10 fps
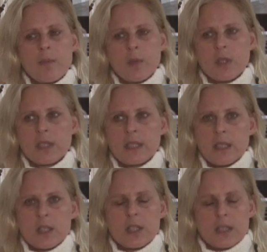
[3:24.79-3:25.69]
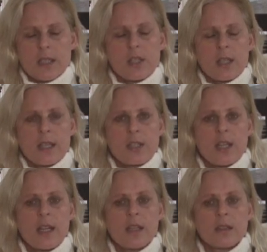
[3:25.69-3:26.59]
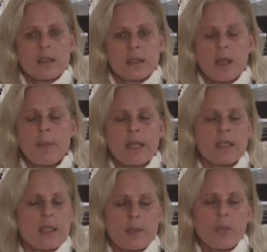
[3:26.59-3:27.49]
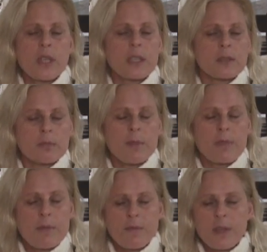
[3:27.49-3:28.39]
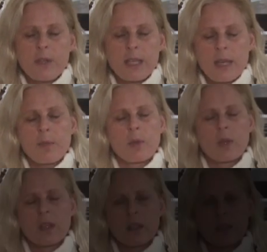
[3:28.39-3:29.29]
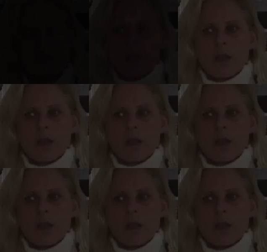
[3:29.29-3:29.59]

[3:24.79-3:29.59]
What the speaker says: because it's such a large house. I mean, it's brilliant. I'm very happy with it.